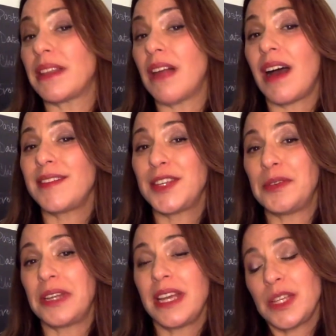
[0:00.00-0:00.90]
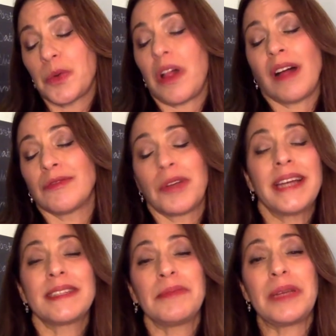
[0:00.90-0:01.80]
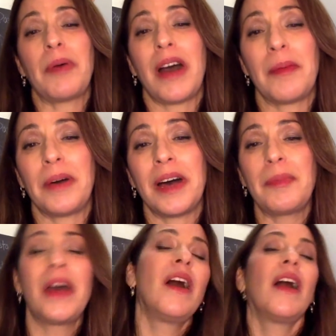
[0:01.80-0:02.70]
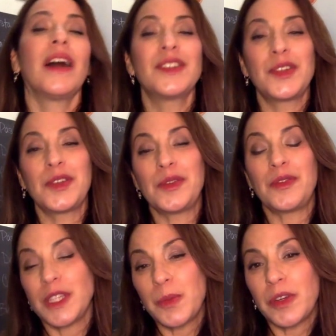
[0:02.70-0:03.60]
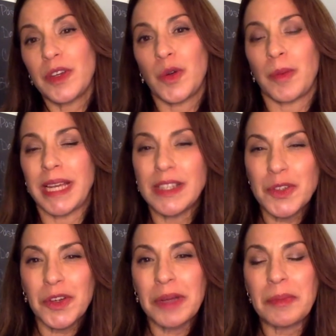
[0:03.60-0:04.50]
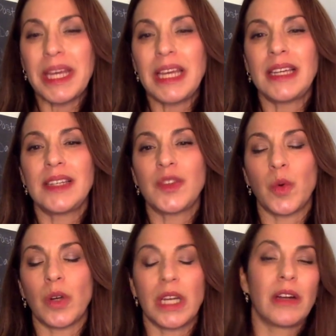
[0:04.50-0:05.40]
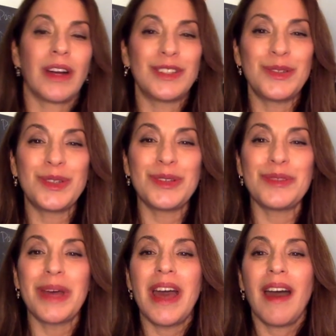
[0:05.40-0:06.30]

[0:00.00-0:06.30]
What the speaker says: live Q&As where I'll randomly pop up onto Facebook or my Instagram page or here on YouTube.